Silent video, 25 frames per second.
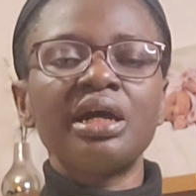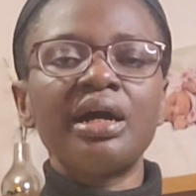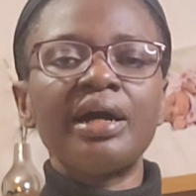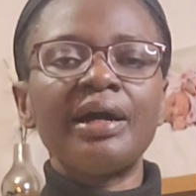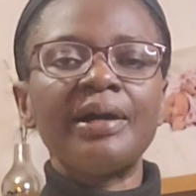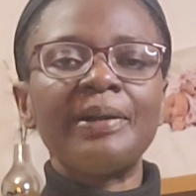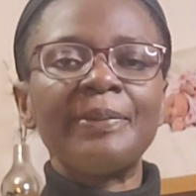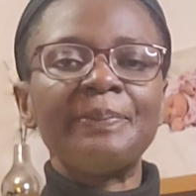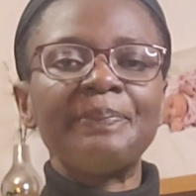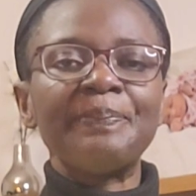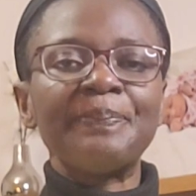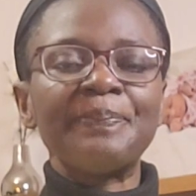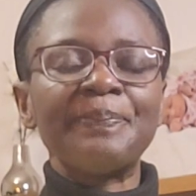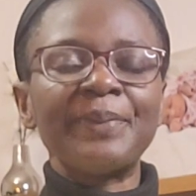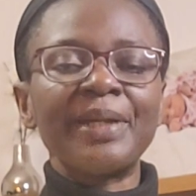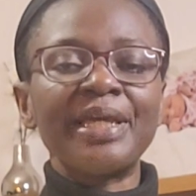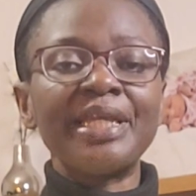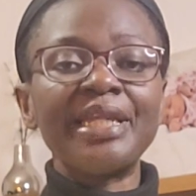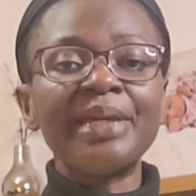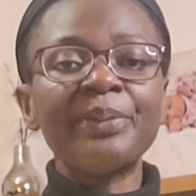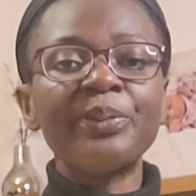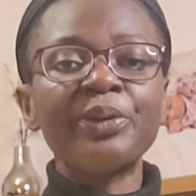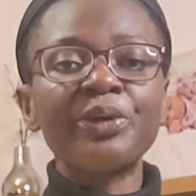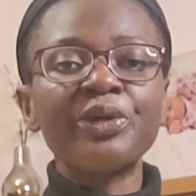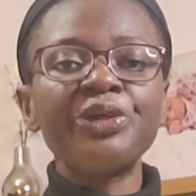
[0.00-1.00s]

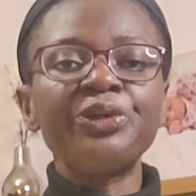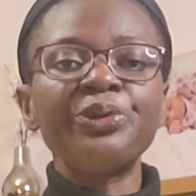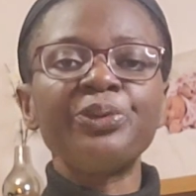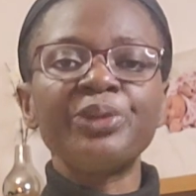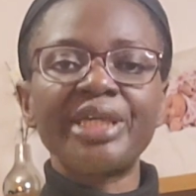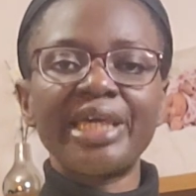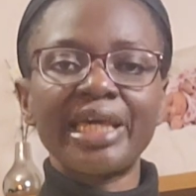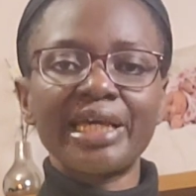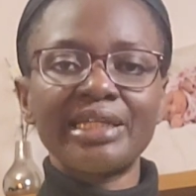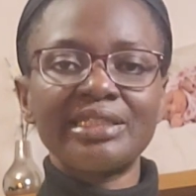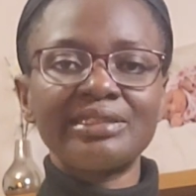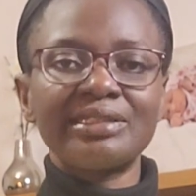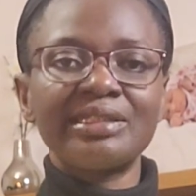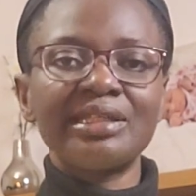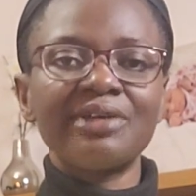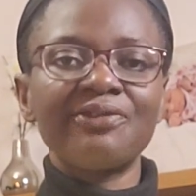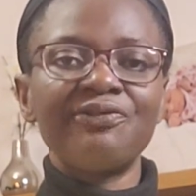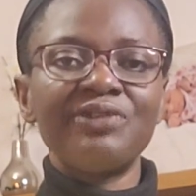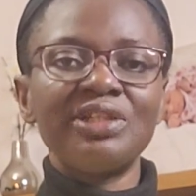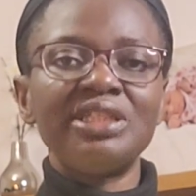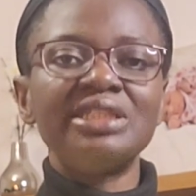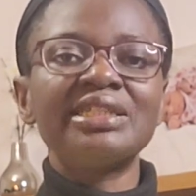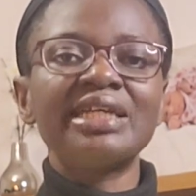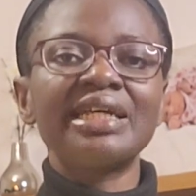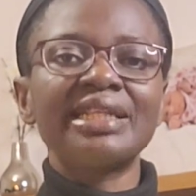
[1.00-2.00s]
enable you get the
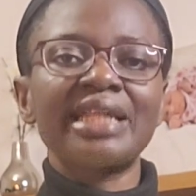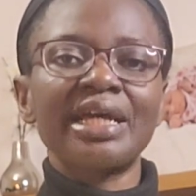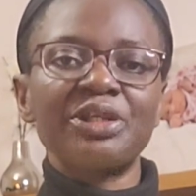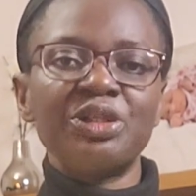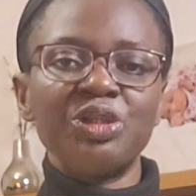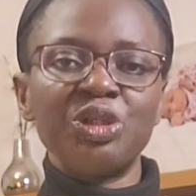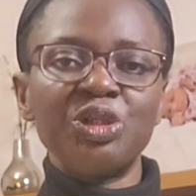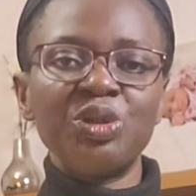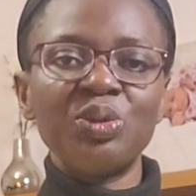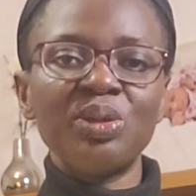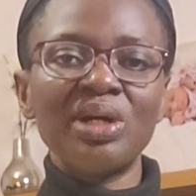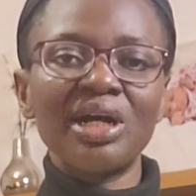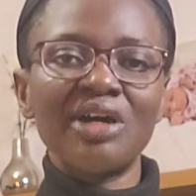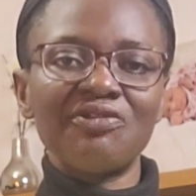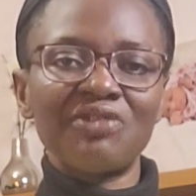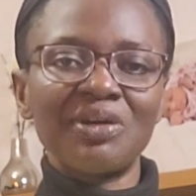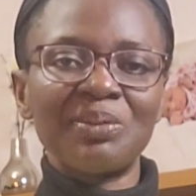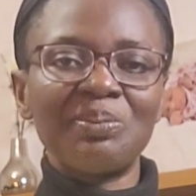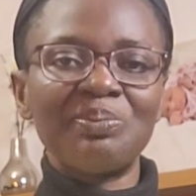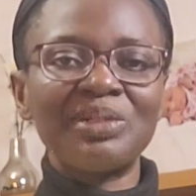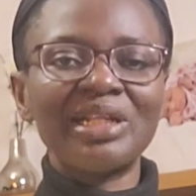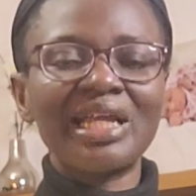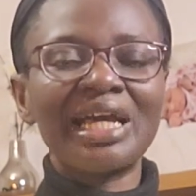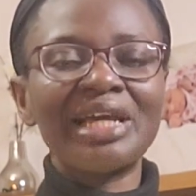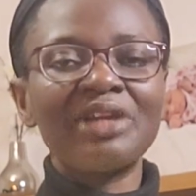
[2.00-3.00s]
visa that you have
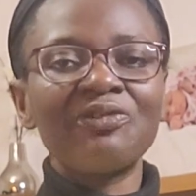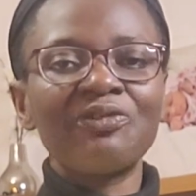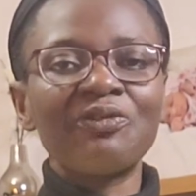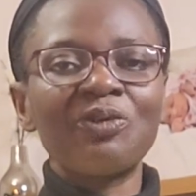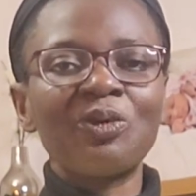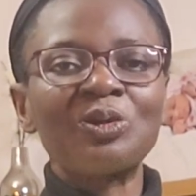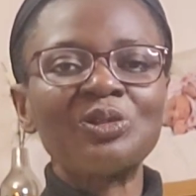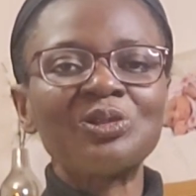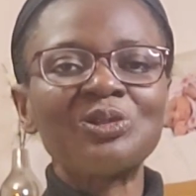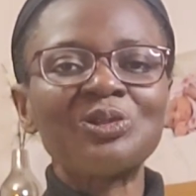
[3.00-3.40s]
applied for.